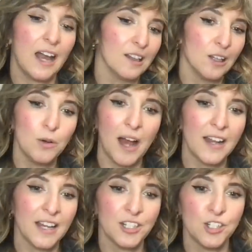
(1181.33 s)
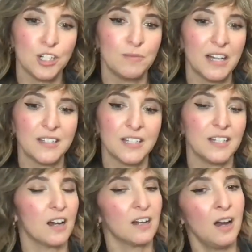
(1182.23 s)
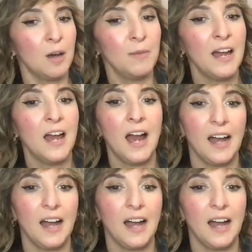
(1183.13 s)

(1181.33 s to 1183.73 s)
hello@hdbyz.com.